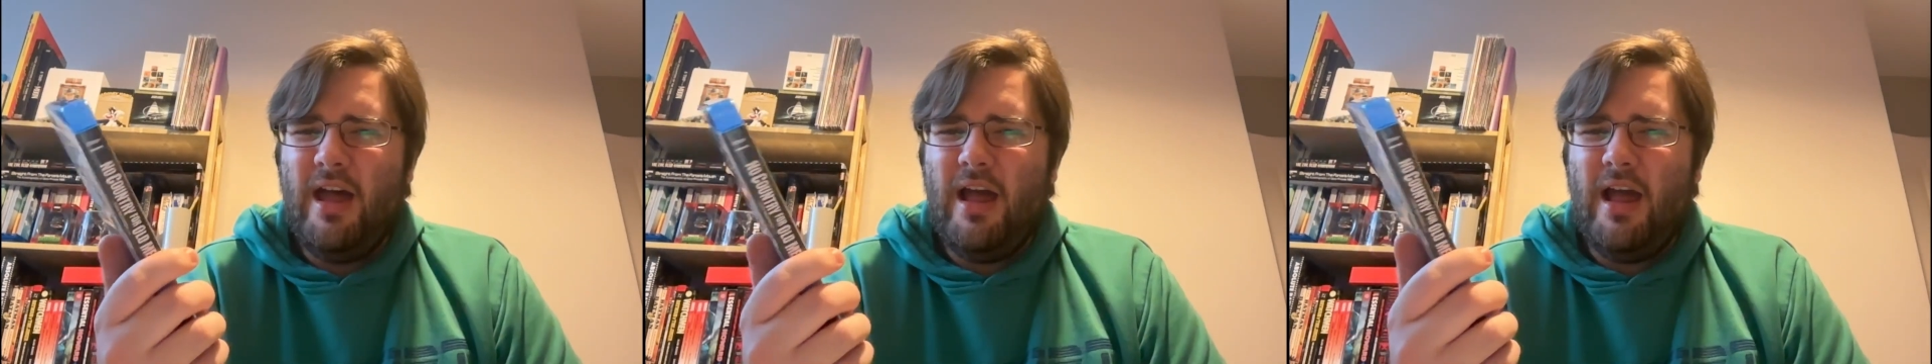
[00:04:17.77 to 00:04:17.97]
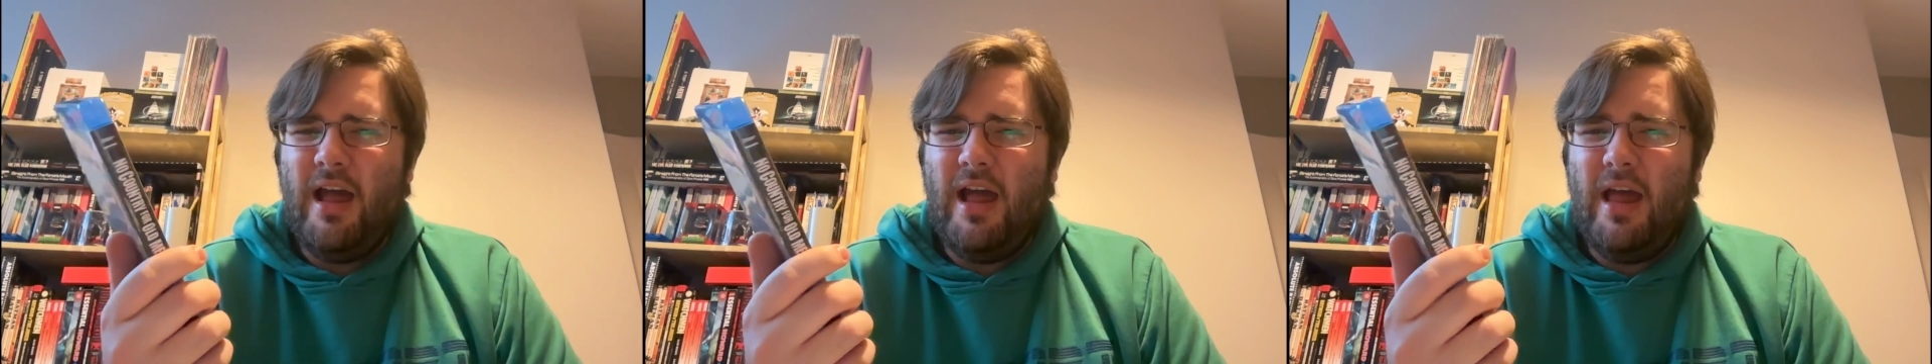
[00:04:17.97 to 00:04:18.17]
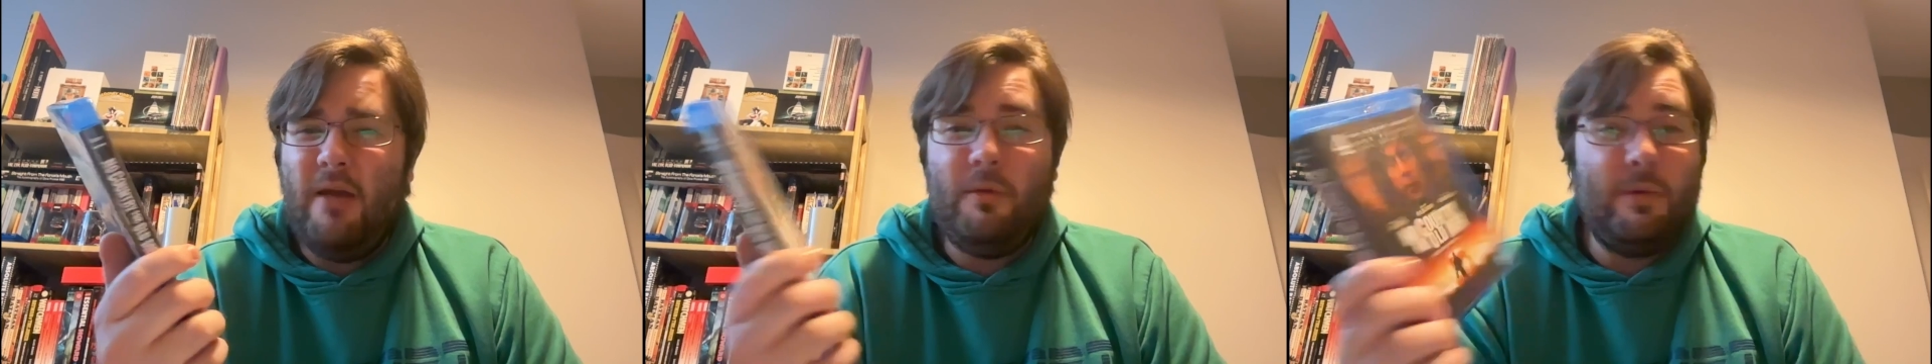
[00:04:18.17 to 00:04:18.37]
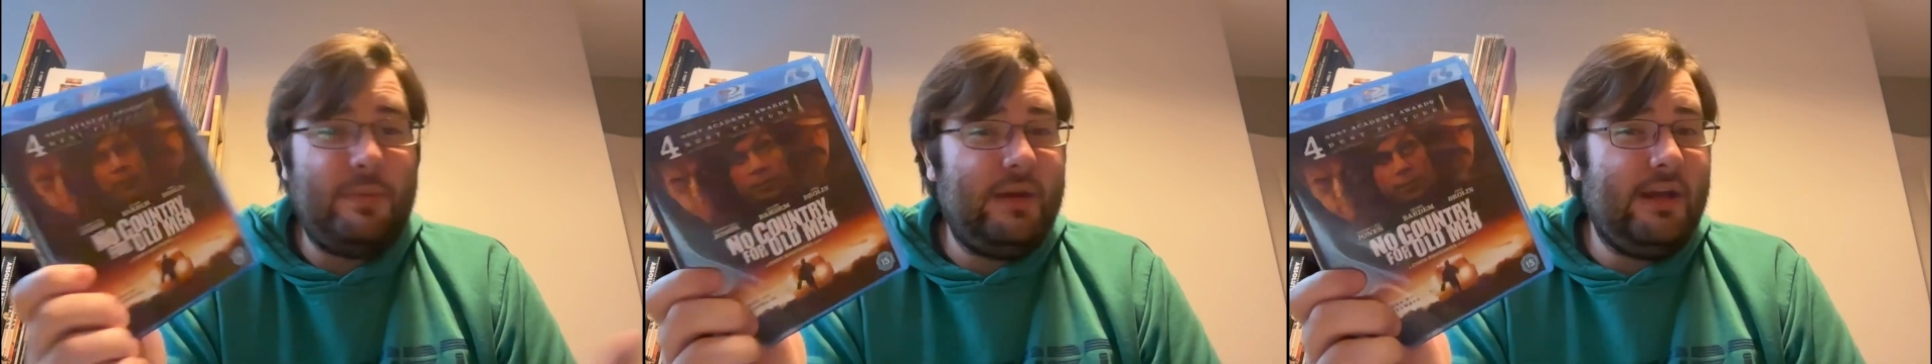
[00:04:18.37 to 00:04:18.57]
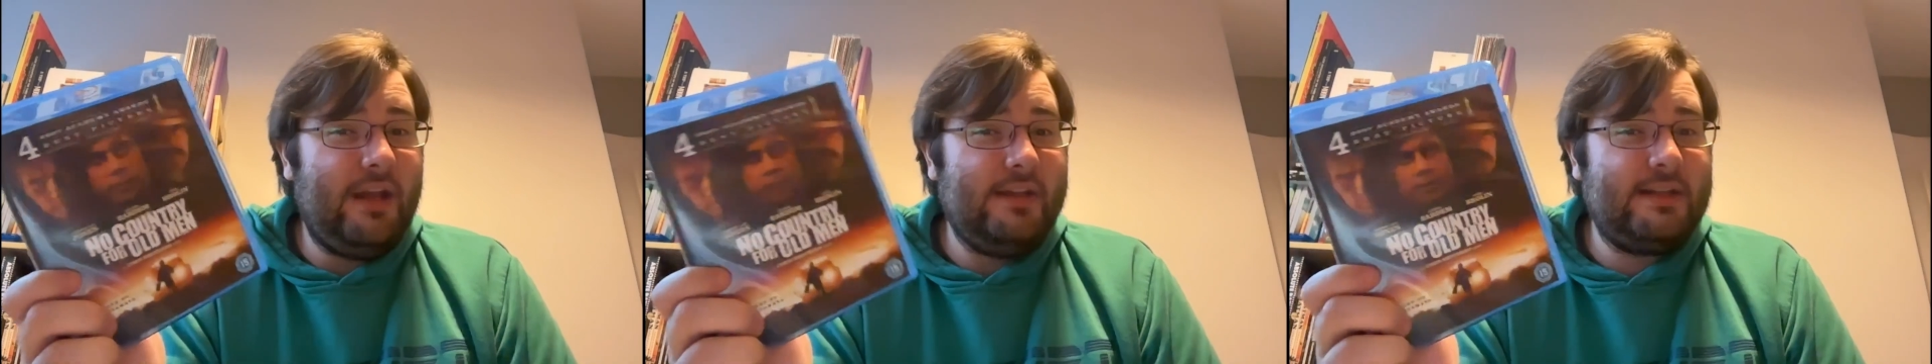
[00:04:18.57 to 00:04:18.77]
it would
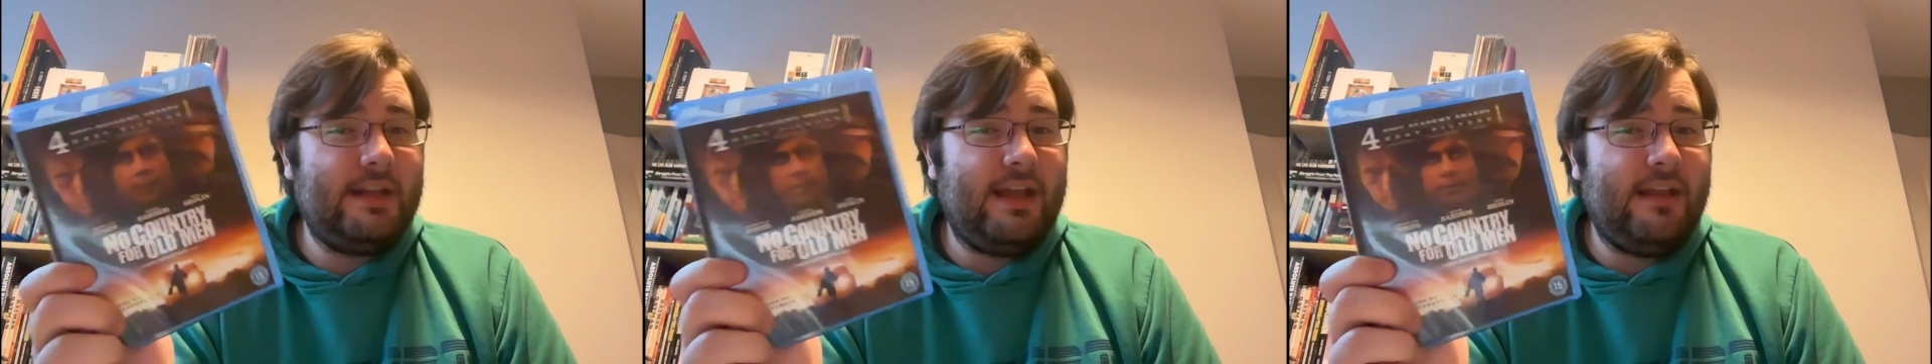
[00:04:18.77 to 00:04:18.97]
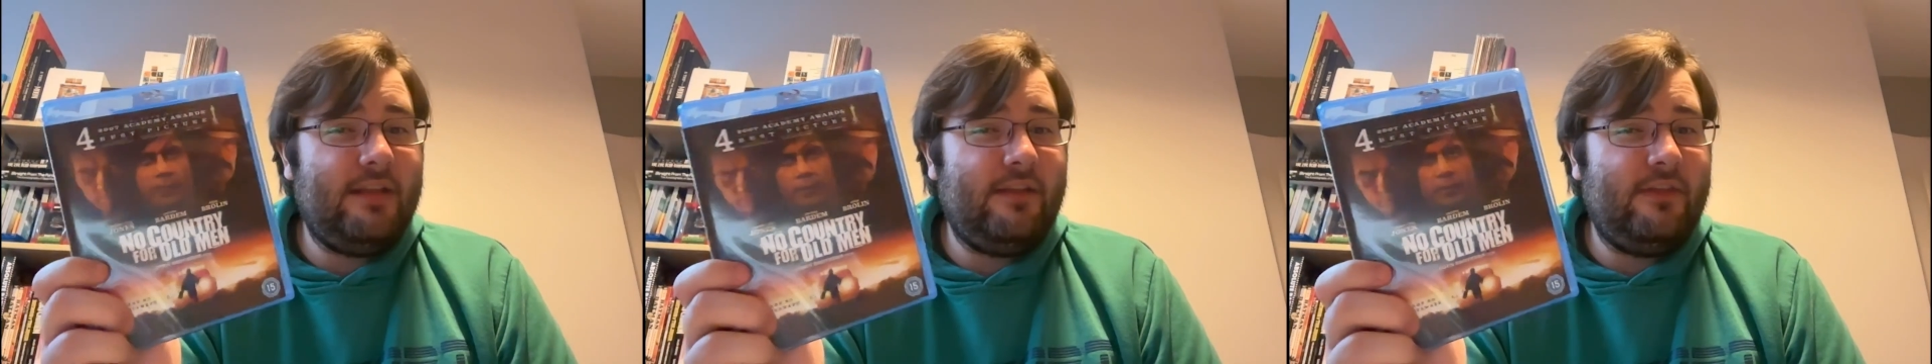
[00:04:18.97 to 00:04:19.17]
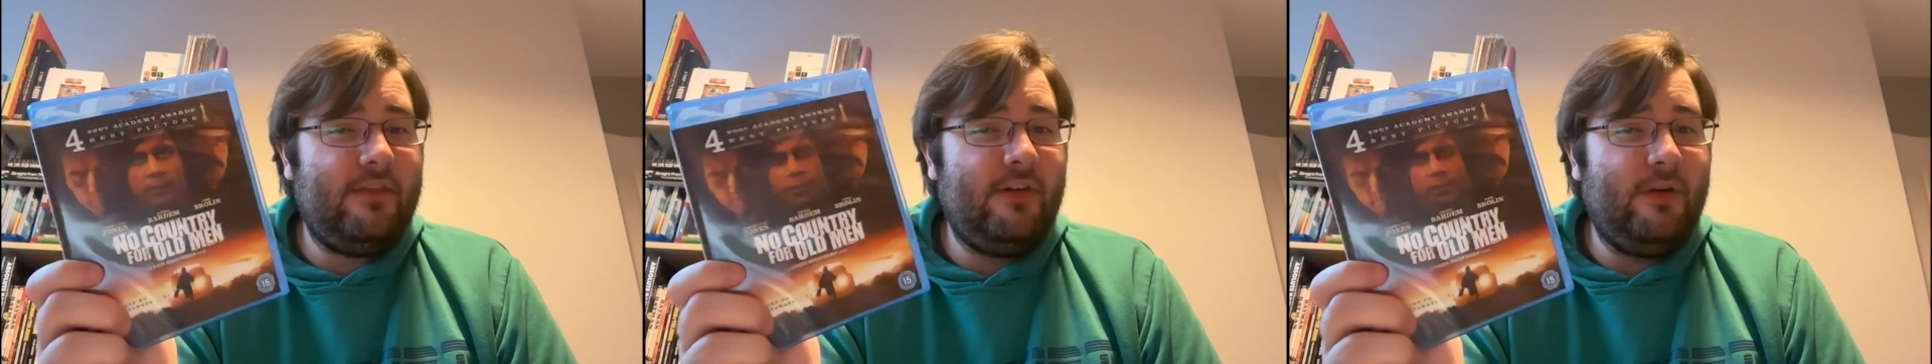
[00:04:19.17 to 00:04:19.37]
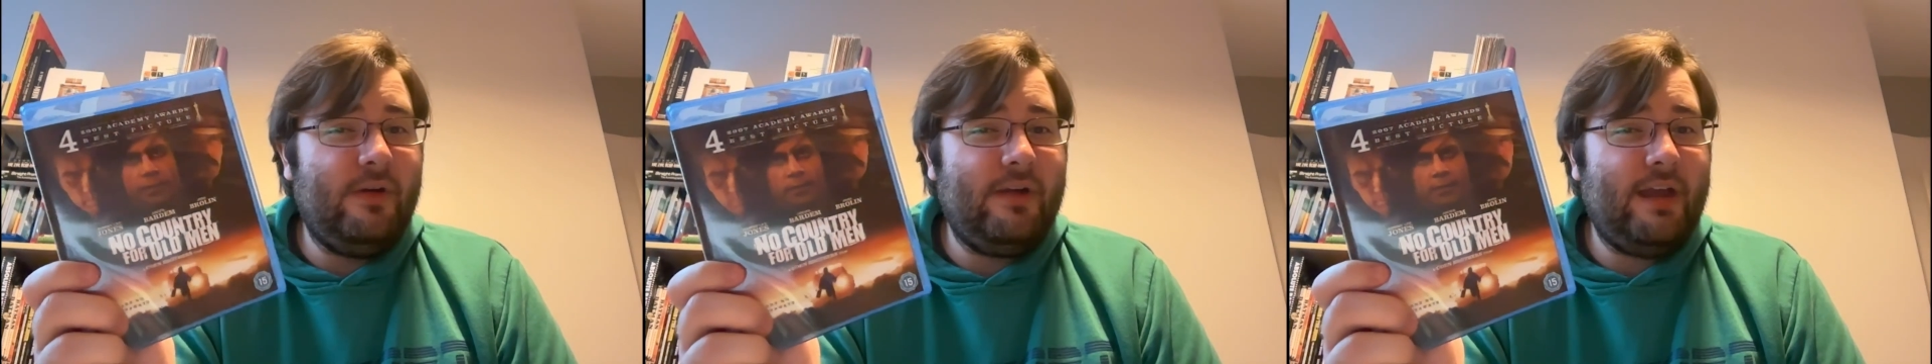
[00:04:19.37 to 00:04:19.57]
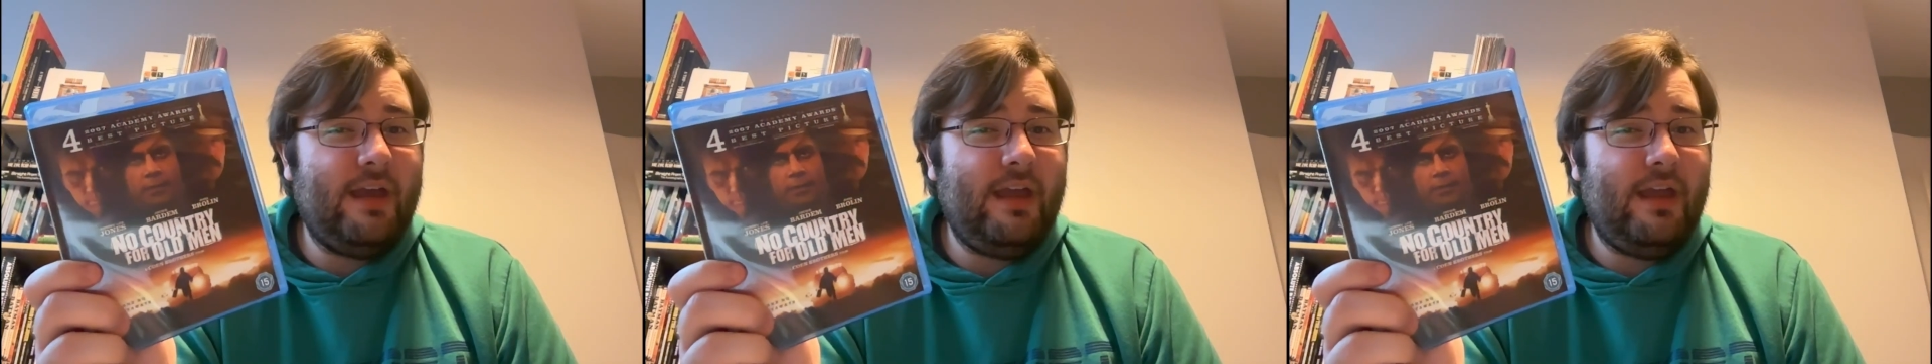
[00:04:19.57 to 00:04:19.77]
be nice to get the
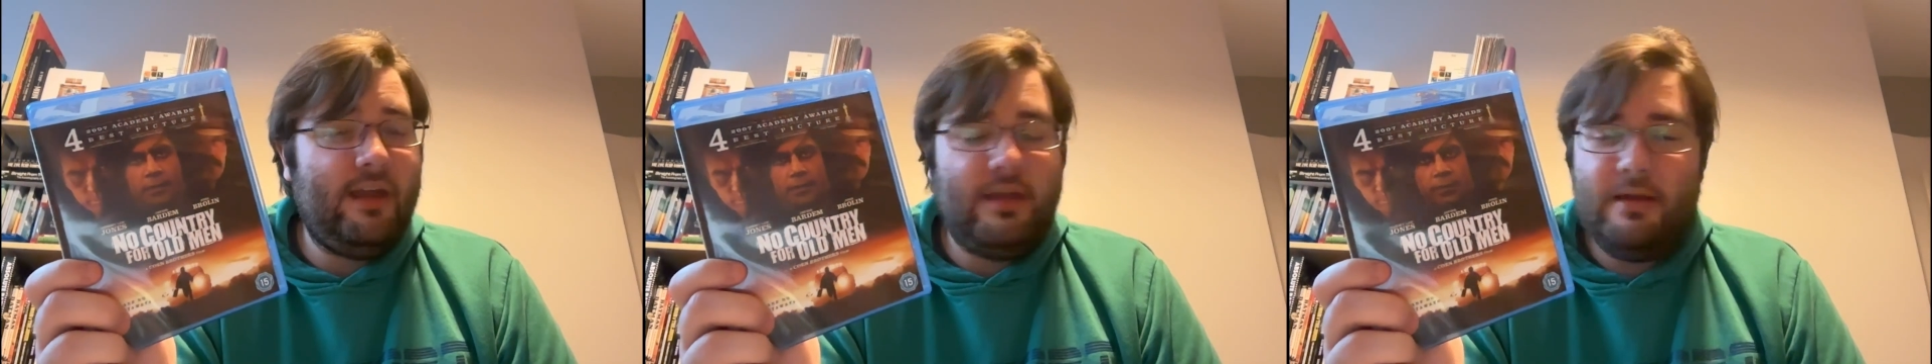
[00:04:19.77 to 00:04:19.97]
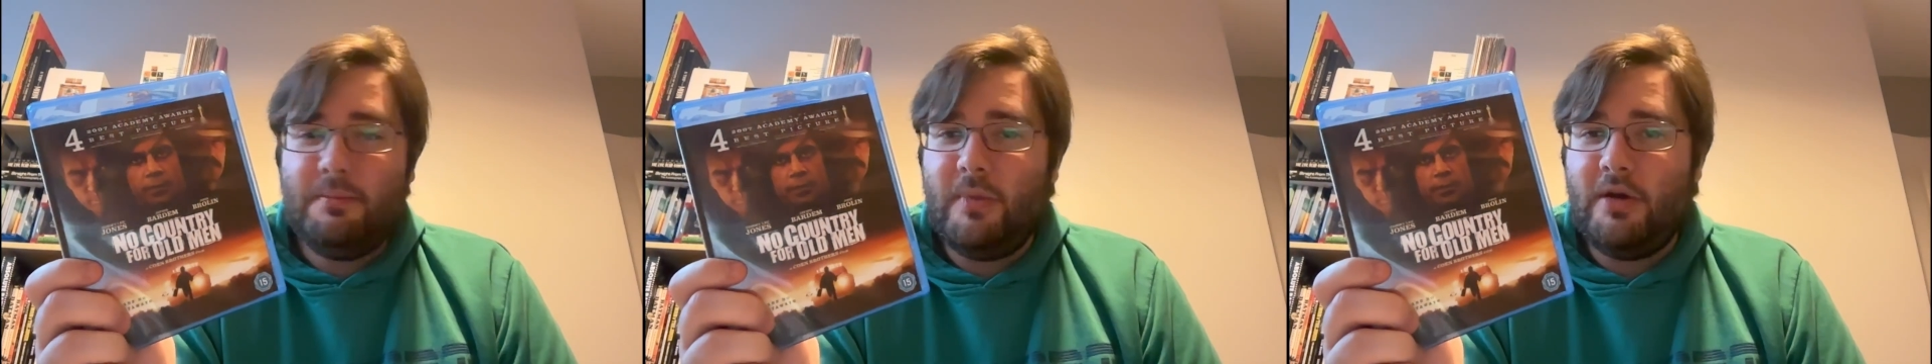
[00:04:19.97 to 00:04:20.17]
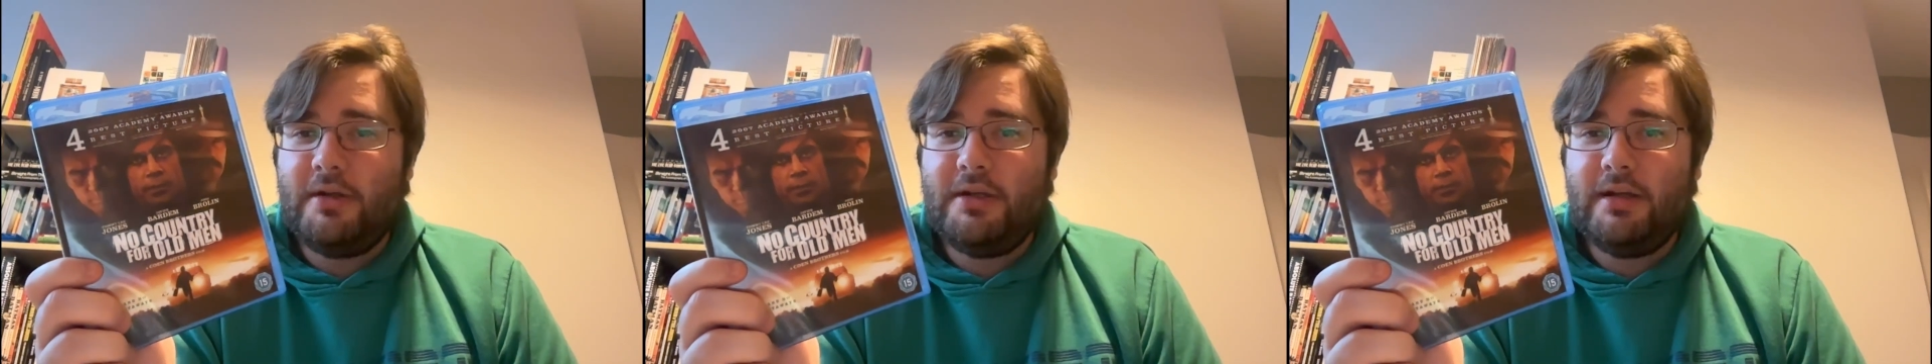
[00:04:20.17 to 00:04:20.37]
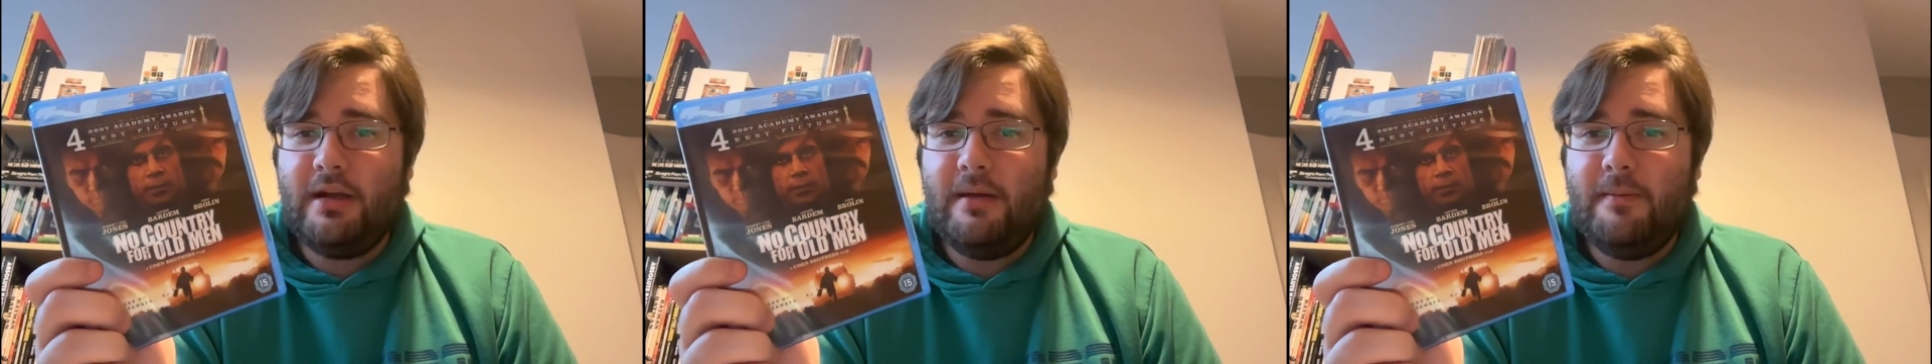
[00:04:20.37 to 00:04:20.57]
4K, but